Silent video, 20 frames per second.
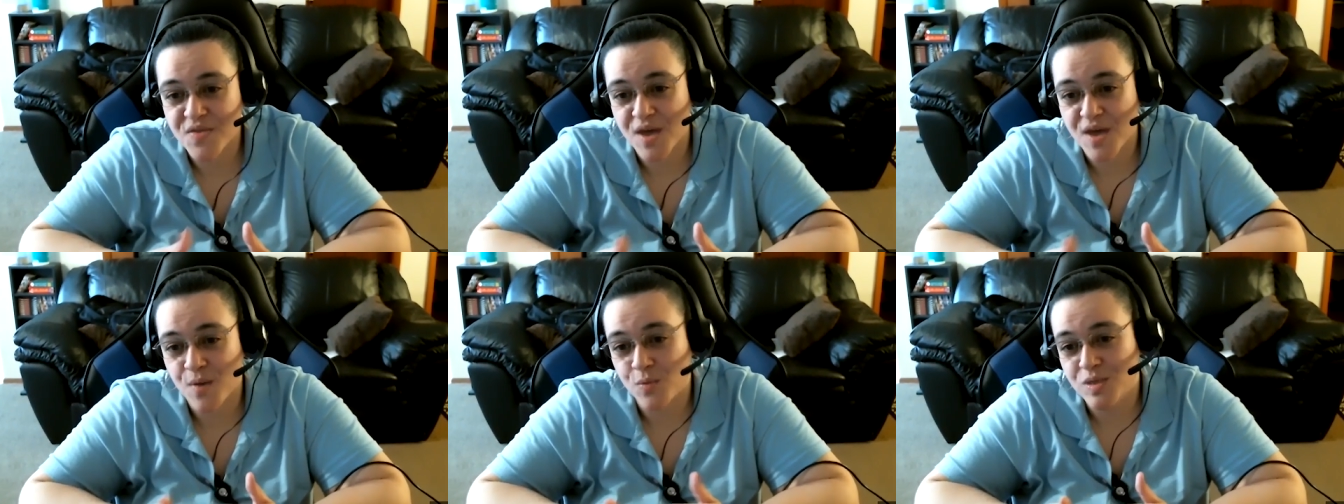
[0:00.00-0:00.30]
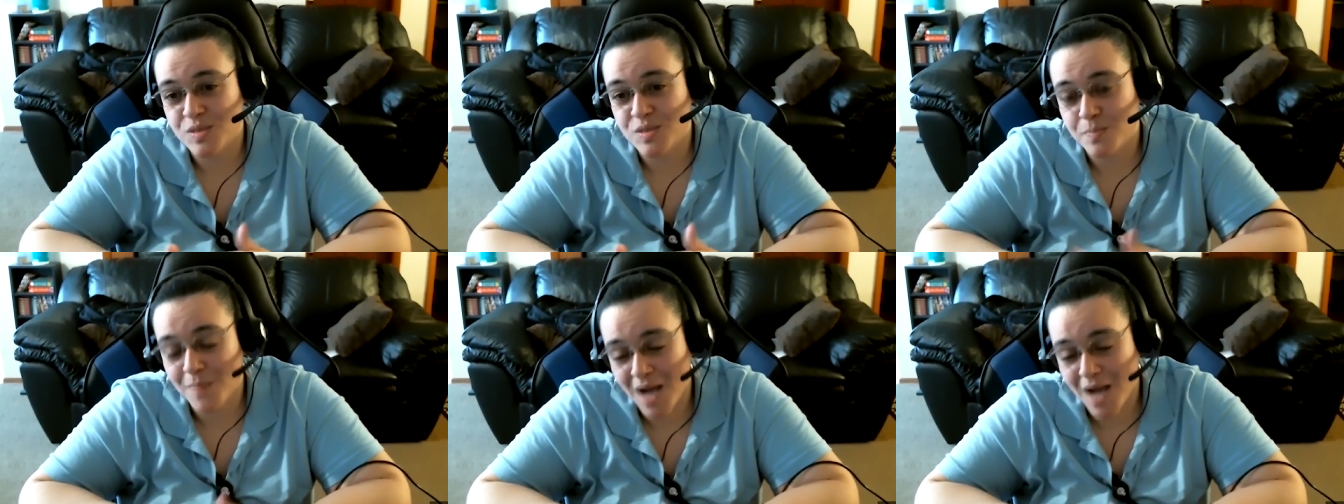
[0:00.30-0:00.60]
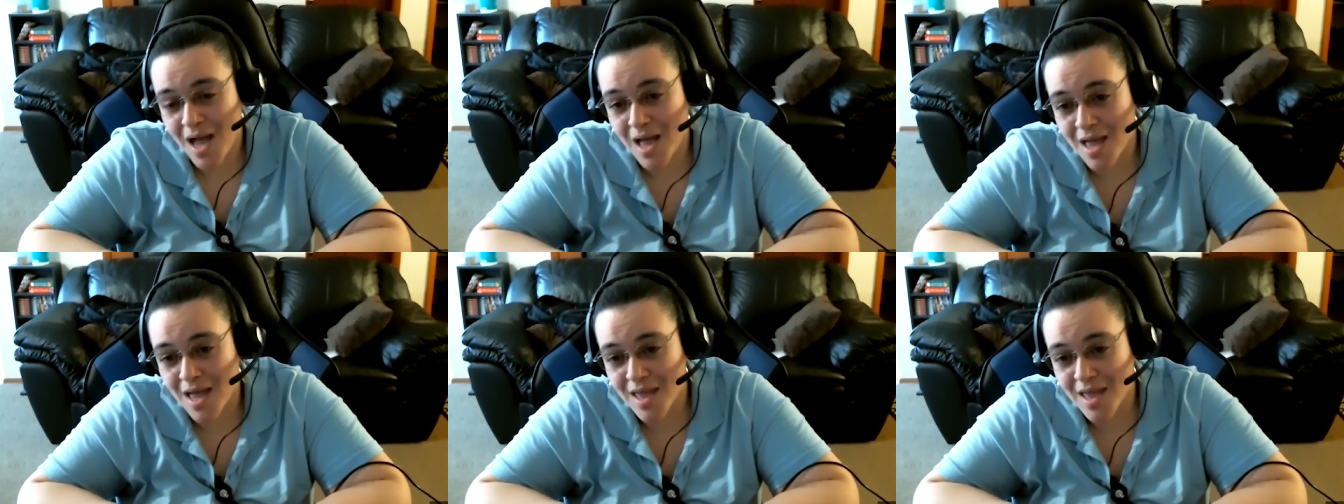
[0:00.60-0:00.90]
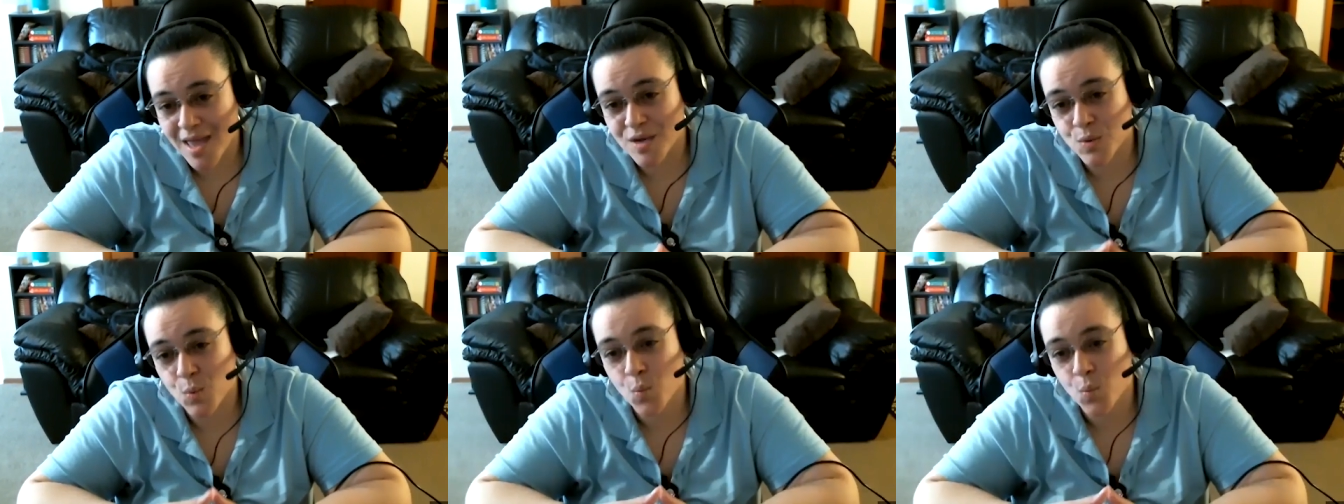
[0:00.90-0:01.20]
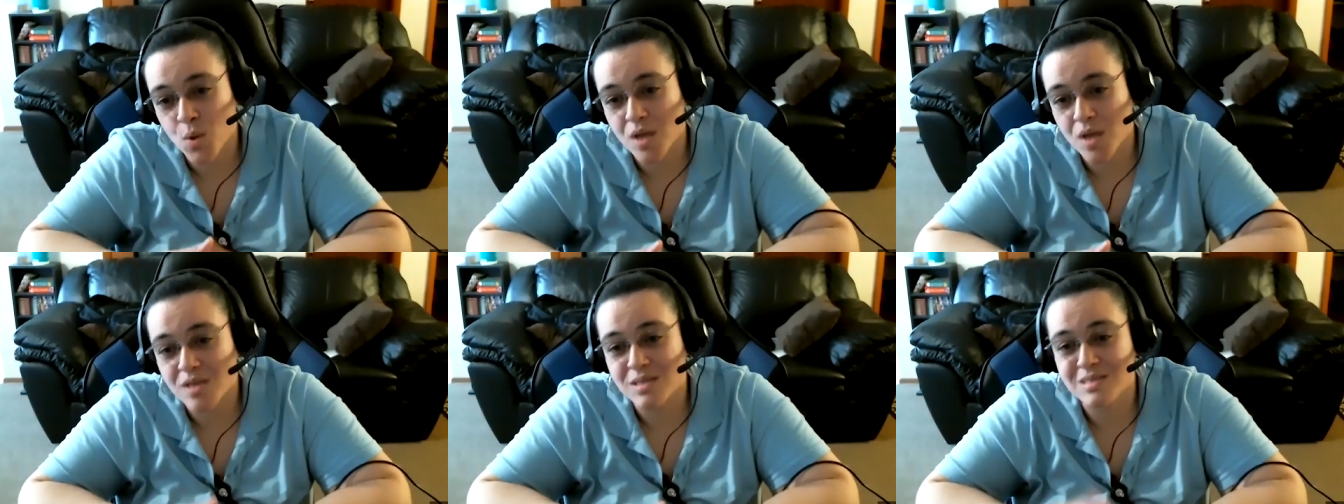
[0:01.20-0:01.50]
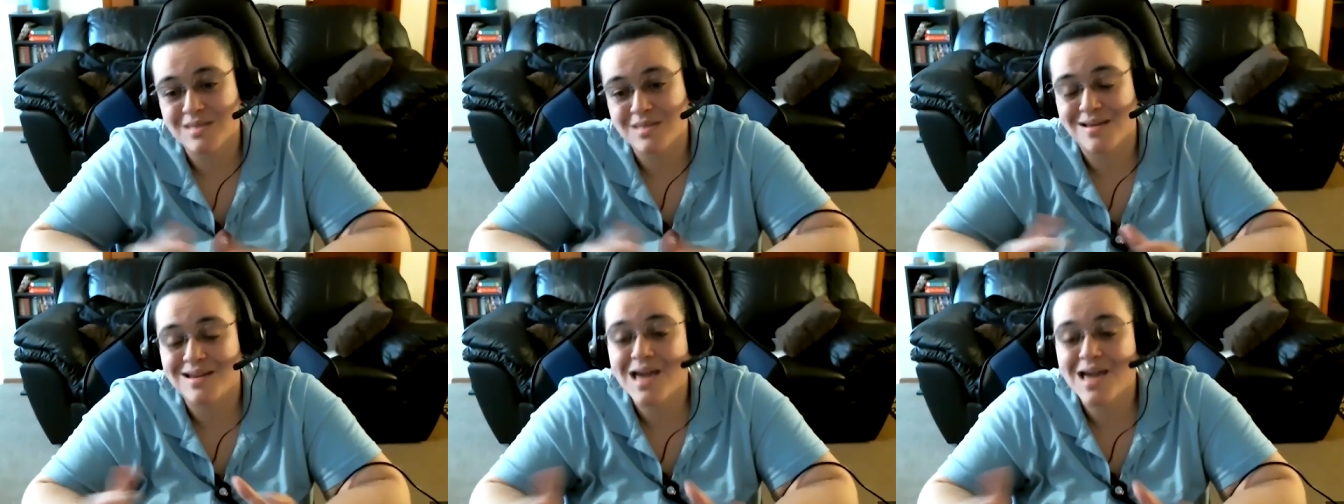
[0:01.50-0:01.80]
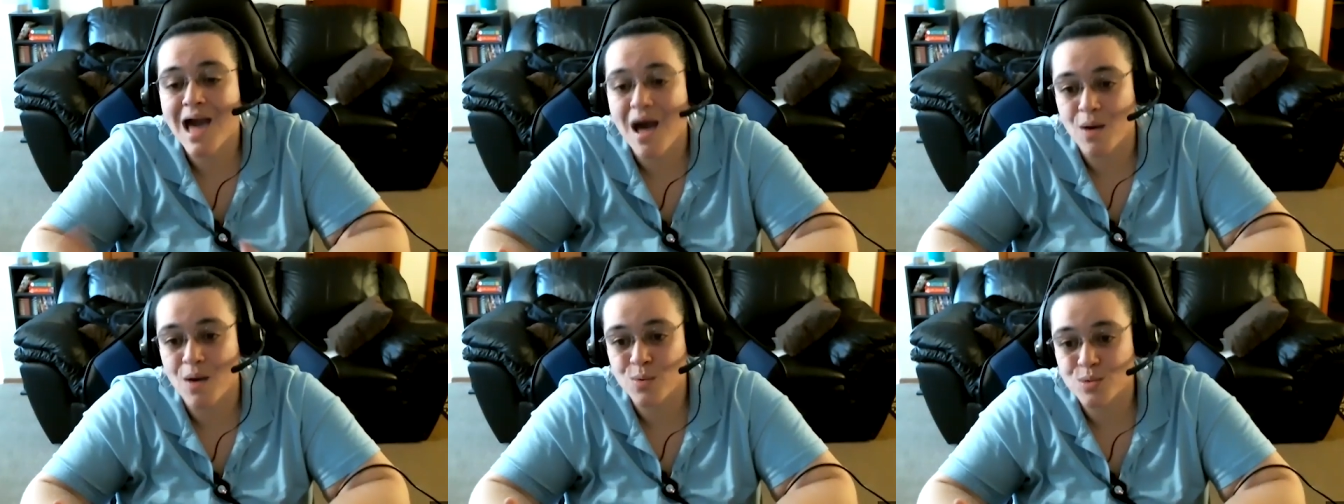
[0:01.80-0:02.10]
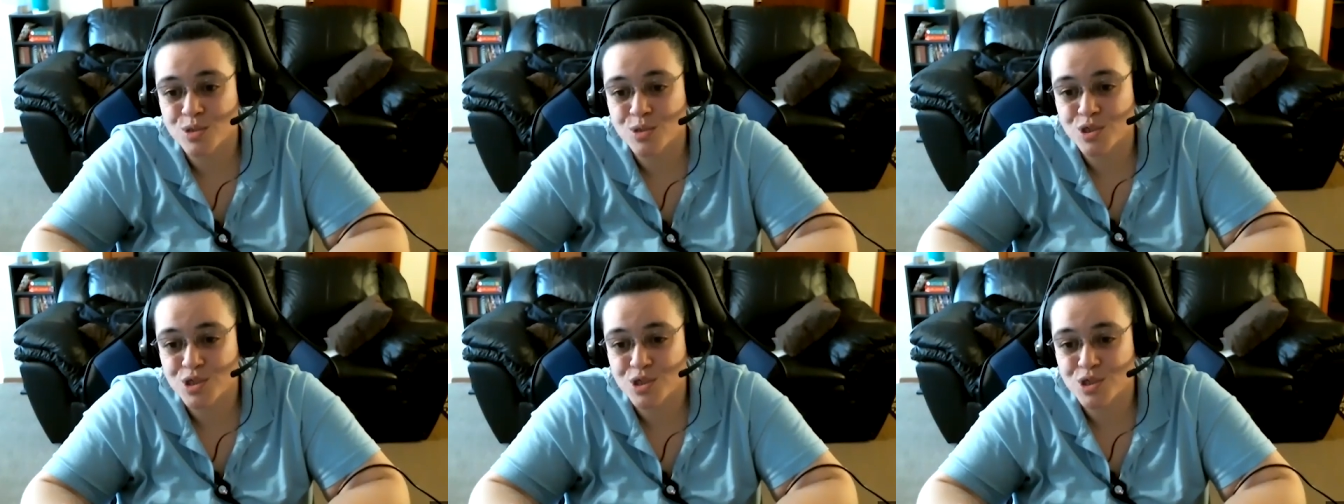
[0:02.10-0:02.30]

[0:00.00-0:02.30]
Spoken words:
that was mine was a couch.